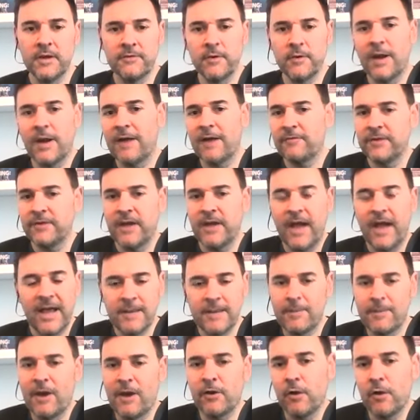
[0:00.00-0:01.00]
have an
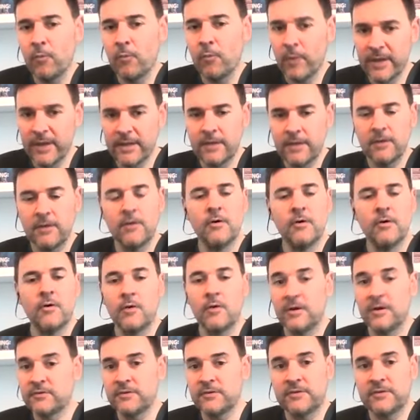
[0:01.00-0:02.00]
amount a week or,
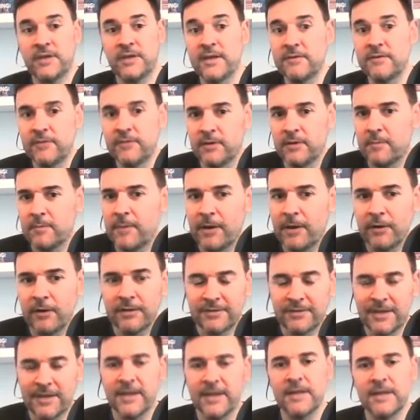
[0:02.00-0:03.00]
as you say, even an amount a
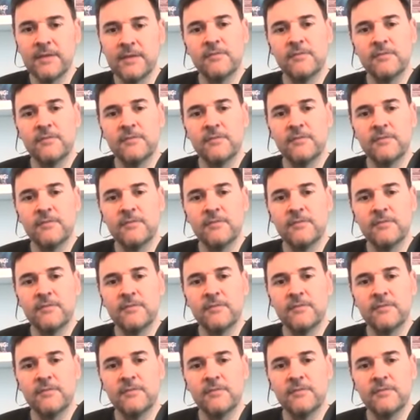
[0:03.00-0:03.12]
day.